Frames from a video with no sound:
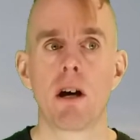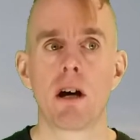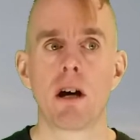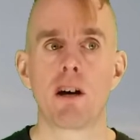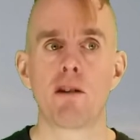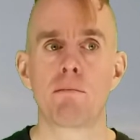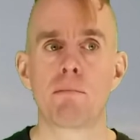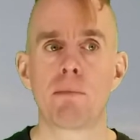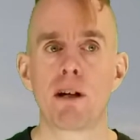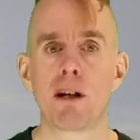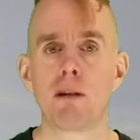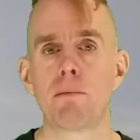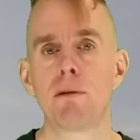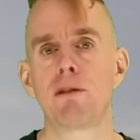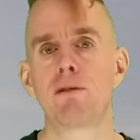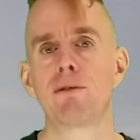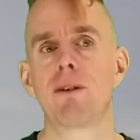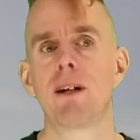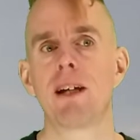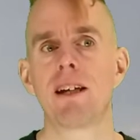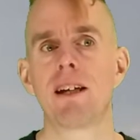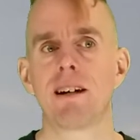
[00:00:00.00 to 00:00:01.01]
I've
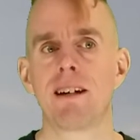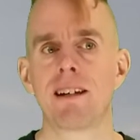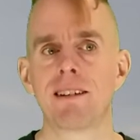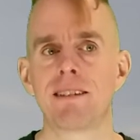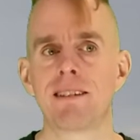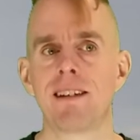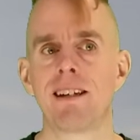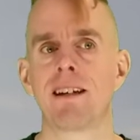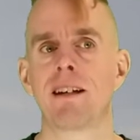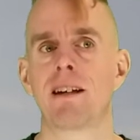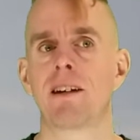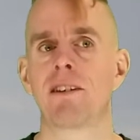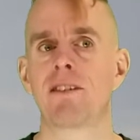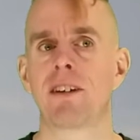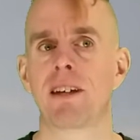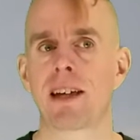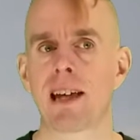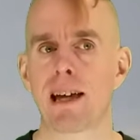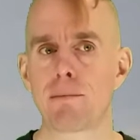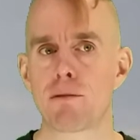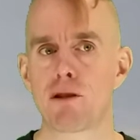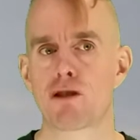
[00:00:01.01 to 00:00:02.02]
purposefully idealized the
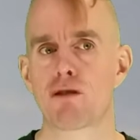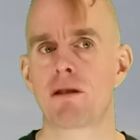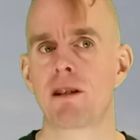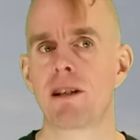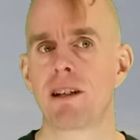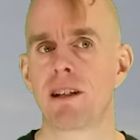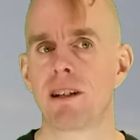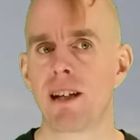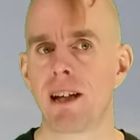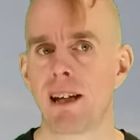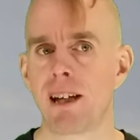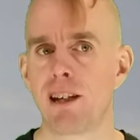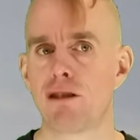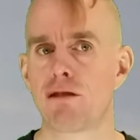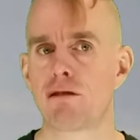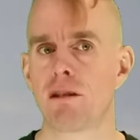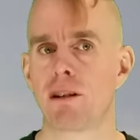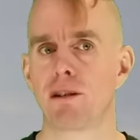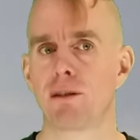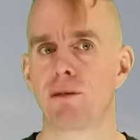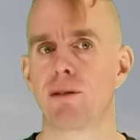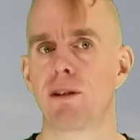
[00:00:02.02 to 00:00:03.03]
chemistry and heat
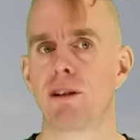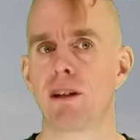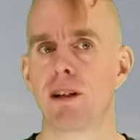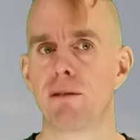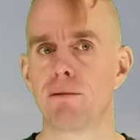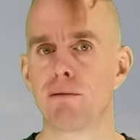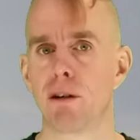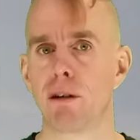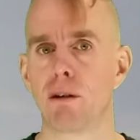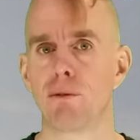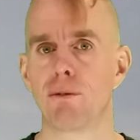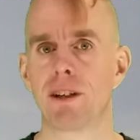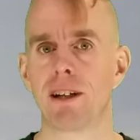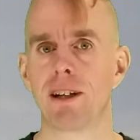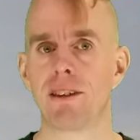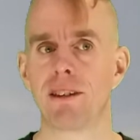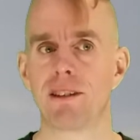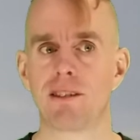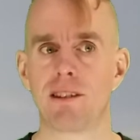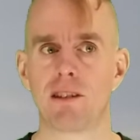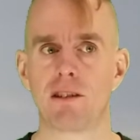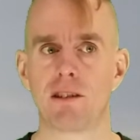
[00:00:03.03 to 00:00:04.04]
transfer involved in
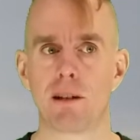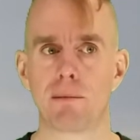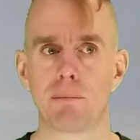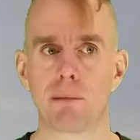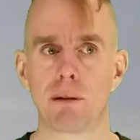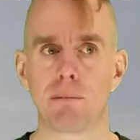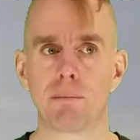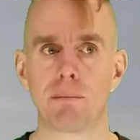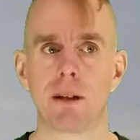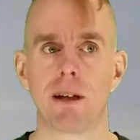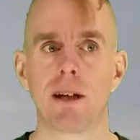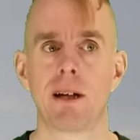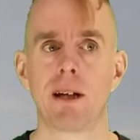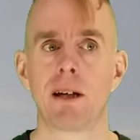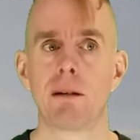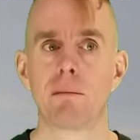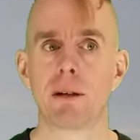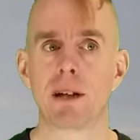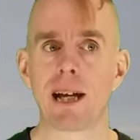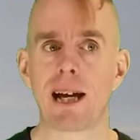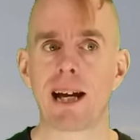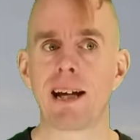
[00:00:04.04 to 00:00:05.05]
this example,
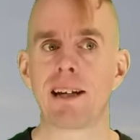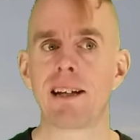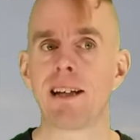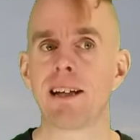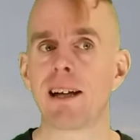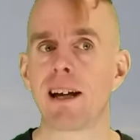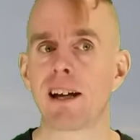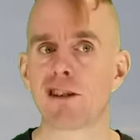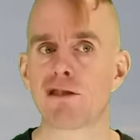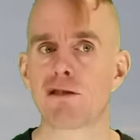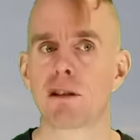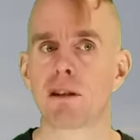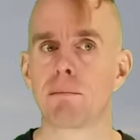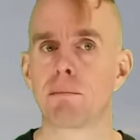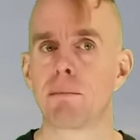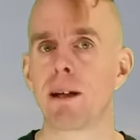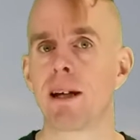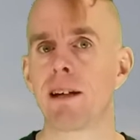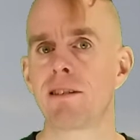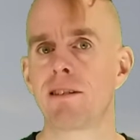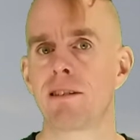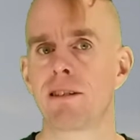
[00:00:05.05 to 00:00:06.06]
but adding extra
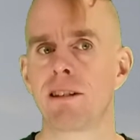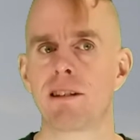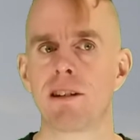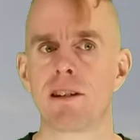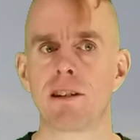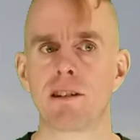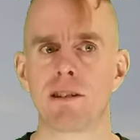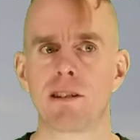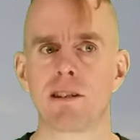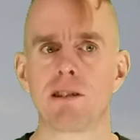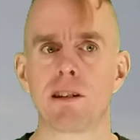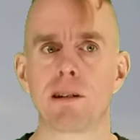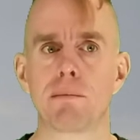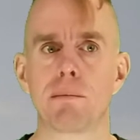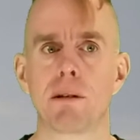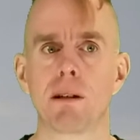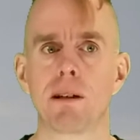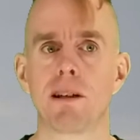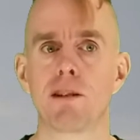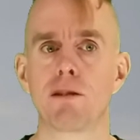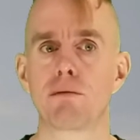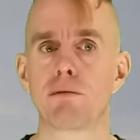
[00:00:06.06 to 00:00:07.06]
complexity to this
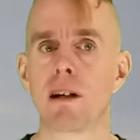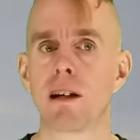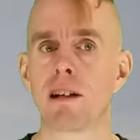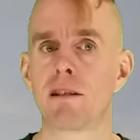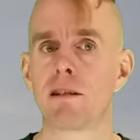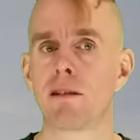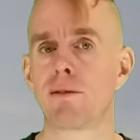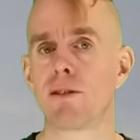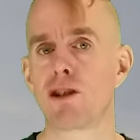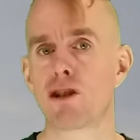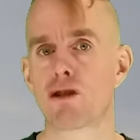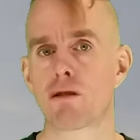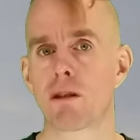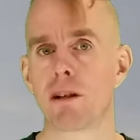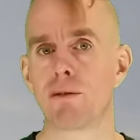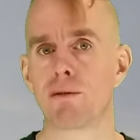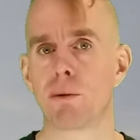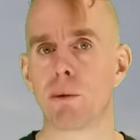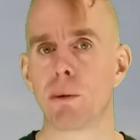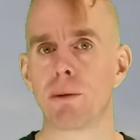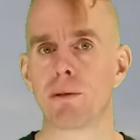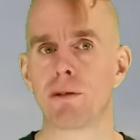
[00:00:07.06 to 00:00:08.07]
example is relatively
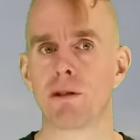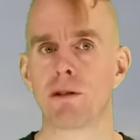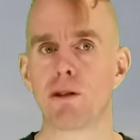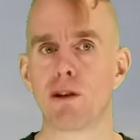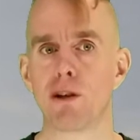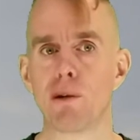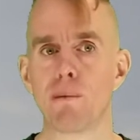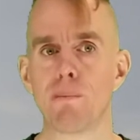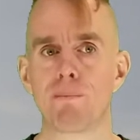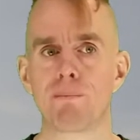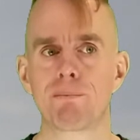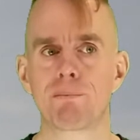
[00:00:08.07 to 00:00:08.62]
straightforward to do.